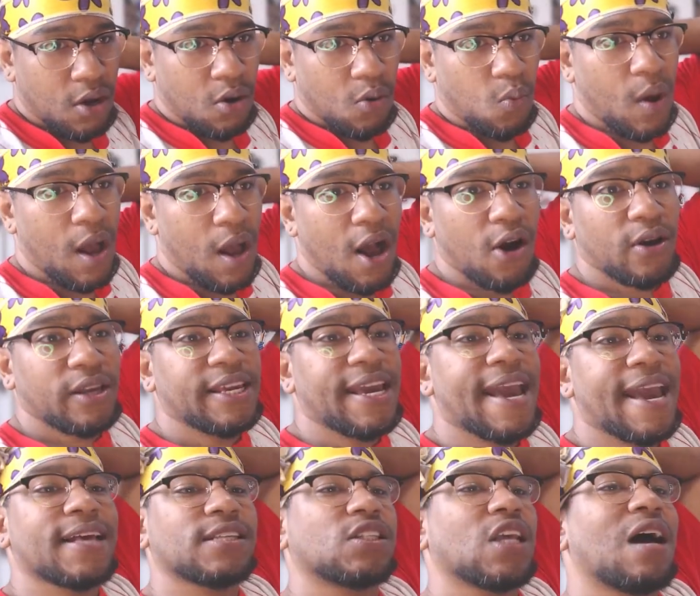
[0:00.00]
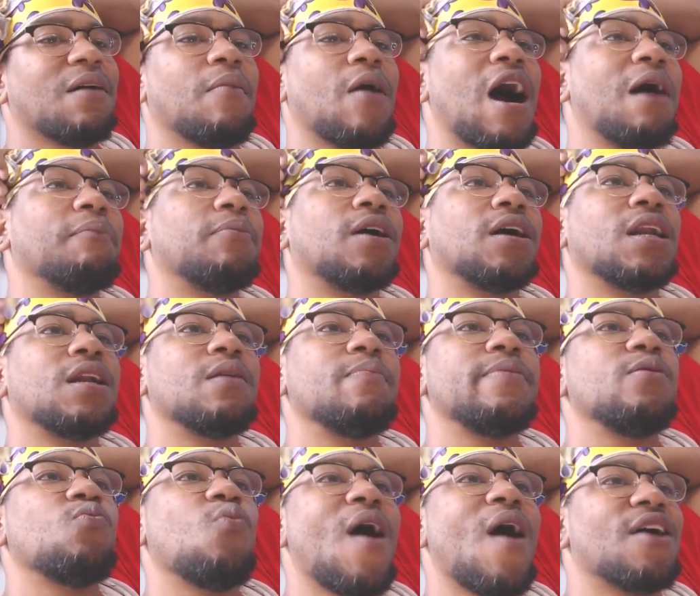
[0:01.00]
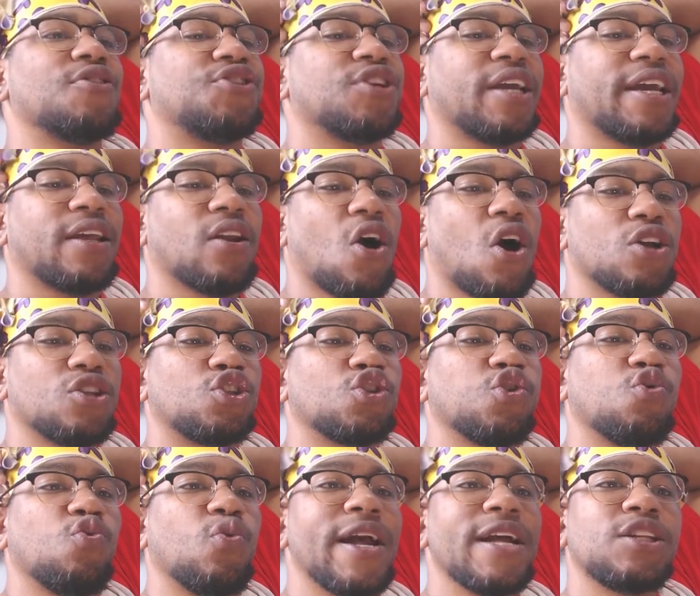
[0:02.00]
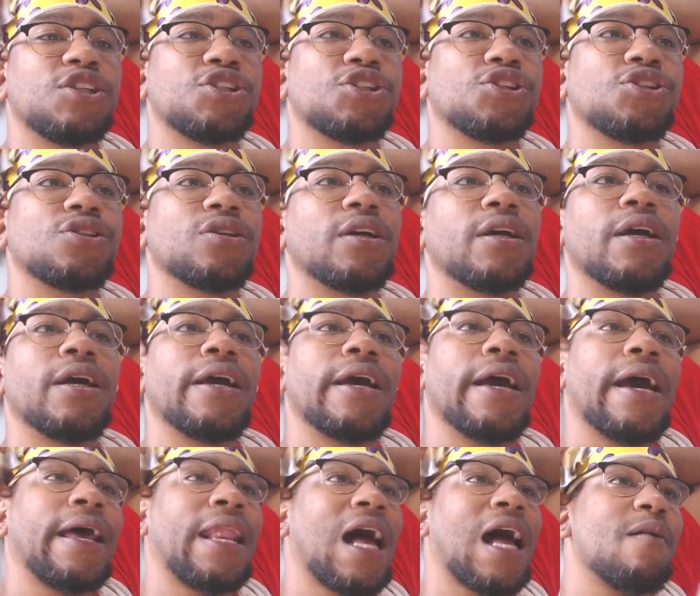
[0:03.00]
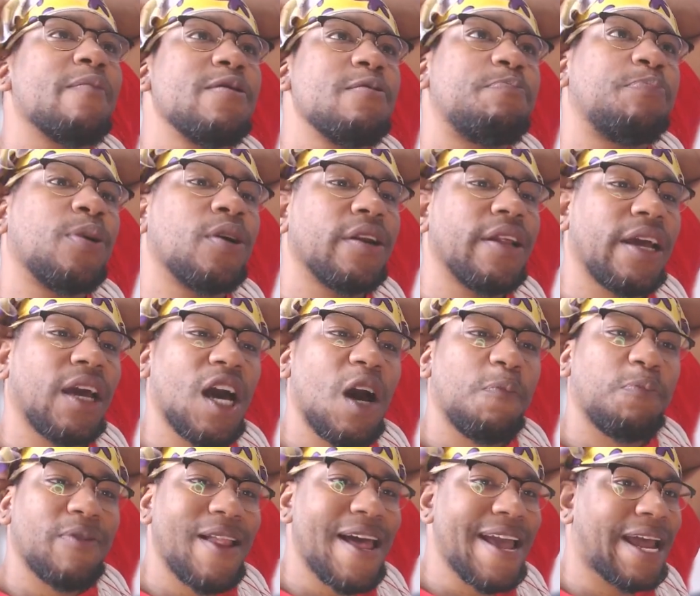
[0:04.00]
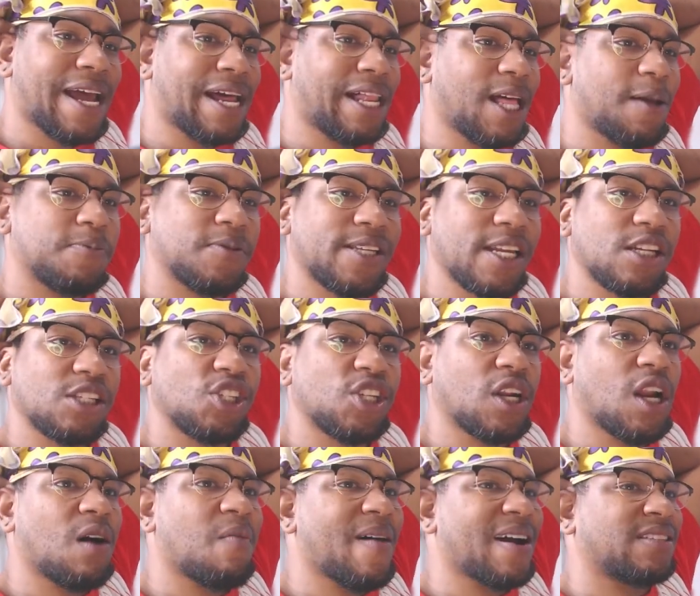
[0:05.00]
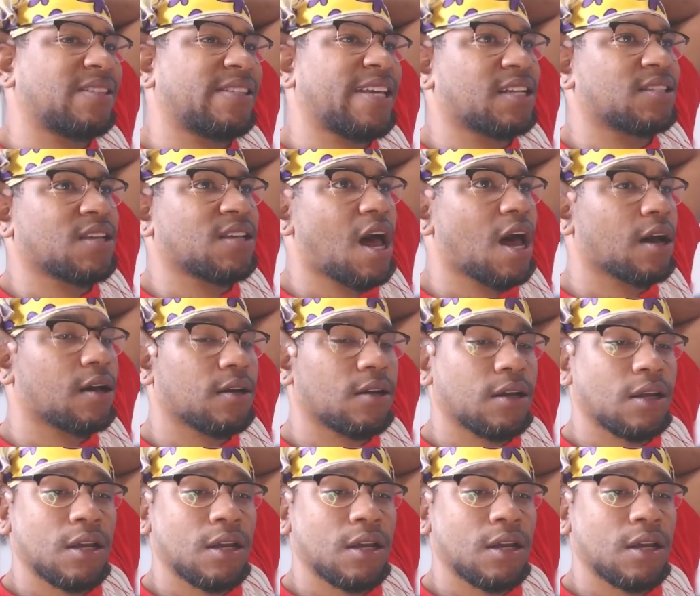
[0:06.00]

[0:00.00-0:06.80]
Well, yeah, so I'm gonna be watching it on Twitch, and I'll be putting up, like, clips and shit on my TikTok.